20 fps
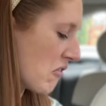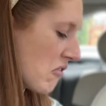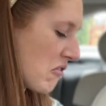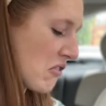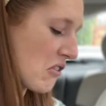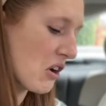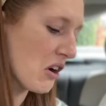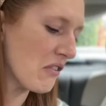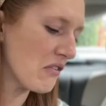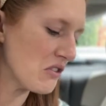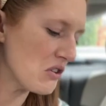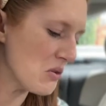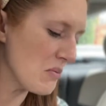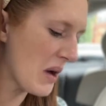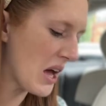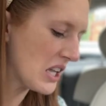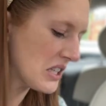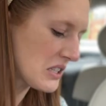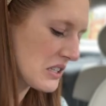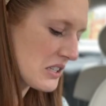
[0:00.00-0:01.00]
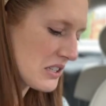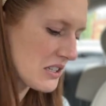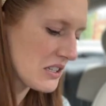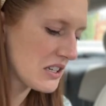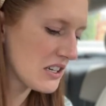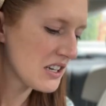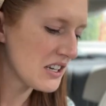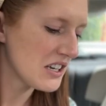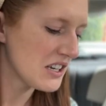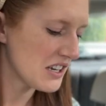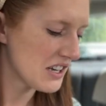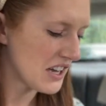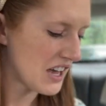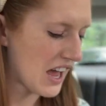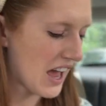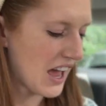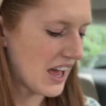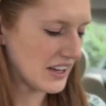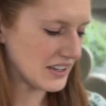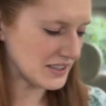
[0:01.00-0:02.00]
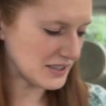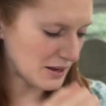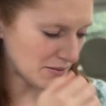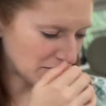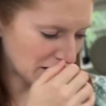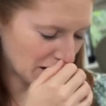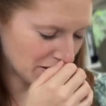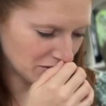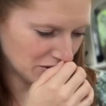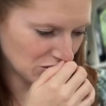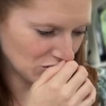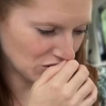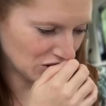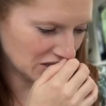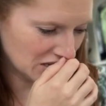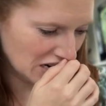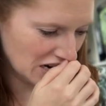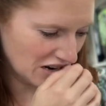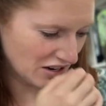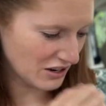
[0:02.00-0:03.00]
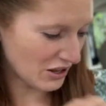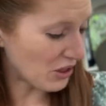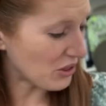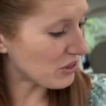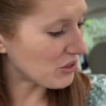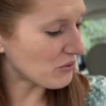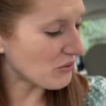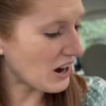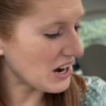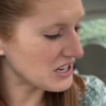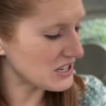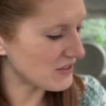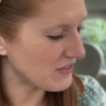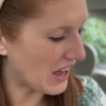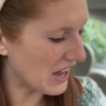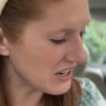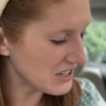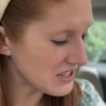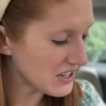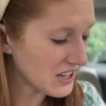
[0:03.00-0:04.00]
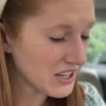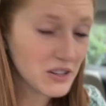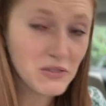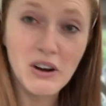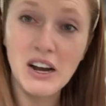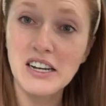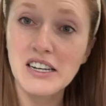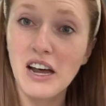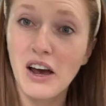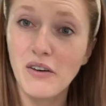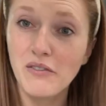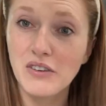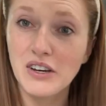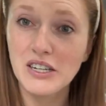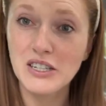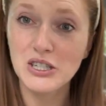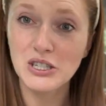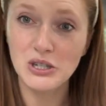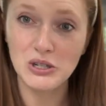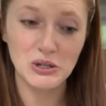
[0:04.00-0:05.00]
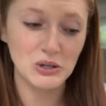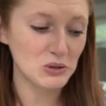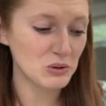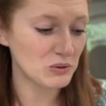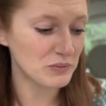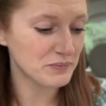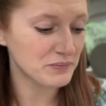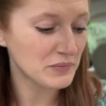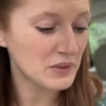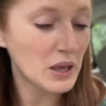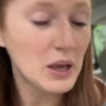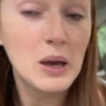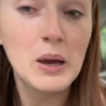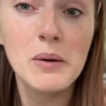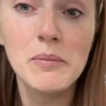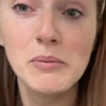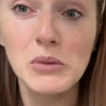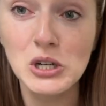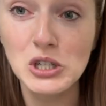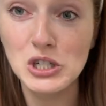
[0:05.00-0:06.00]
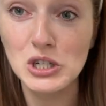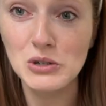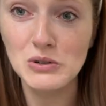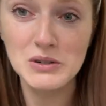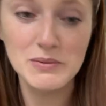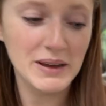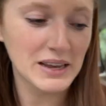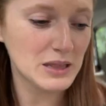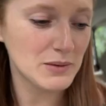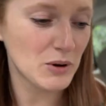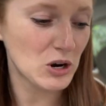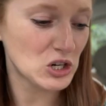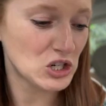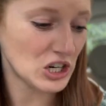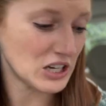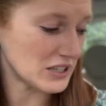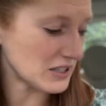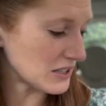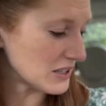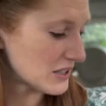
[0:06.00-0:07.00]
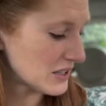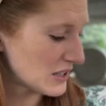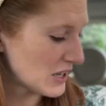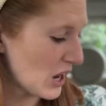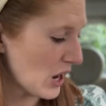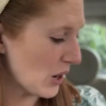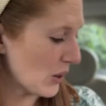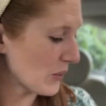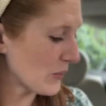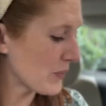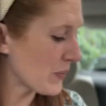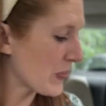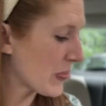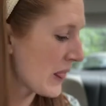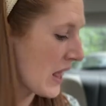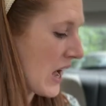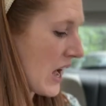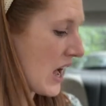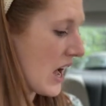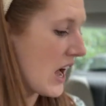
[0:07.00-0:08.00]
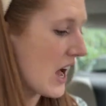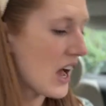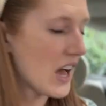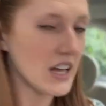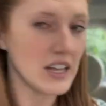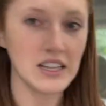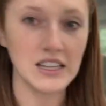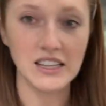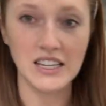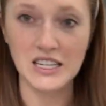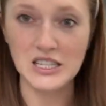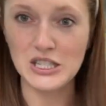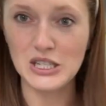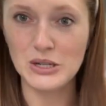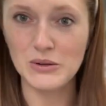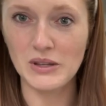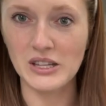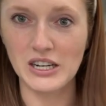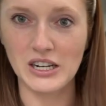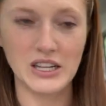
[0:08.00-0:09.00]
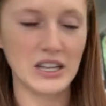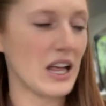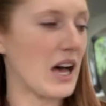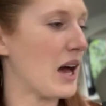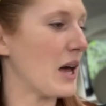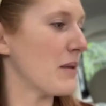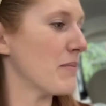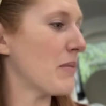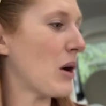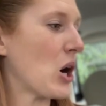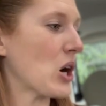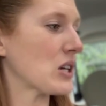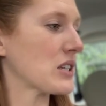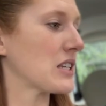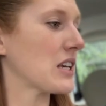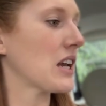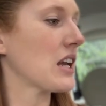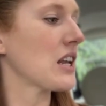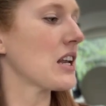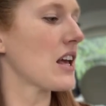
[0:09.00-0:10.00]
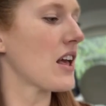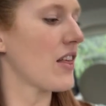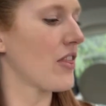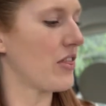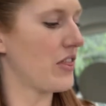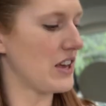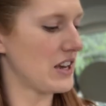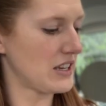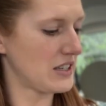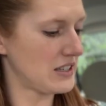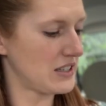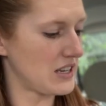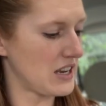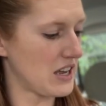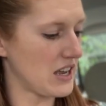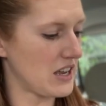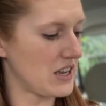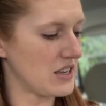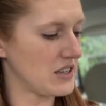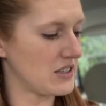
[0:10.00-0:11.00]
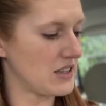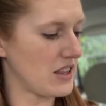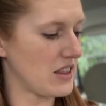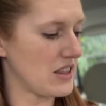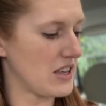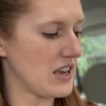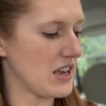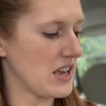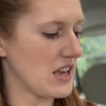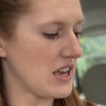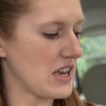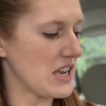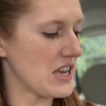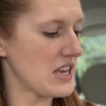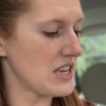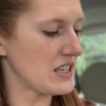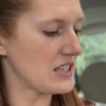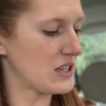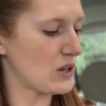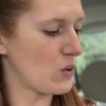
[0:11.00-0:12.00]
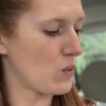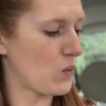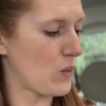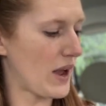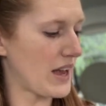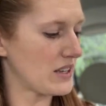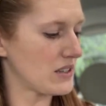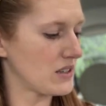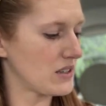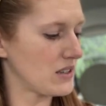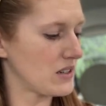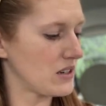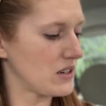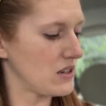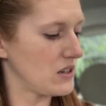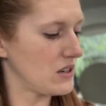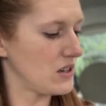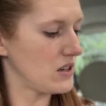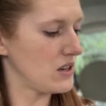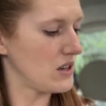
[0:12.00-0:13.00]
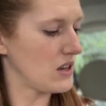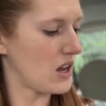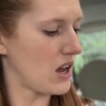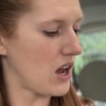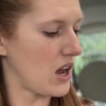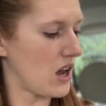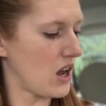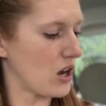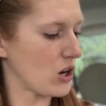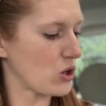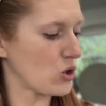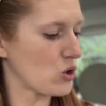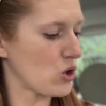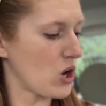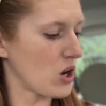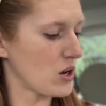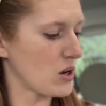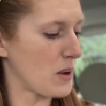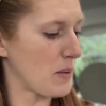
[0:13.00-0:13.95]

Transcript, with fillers: for a few months. And sometimes you just need the right event and the right outfit to push you to make a purchase. So let's do a little unboxing. This is the East West uh, Croc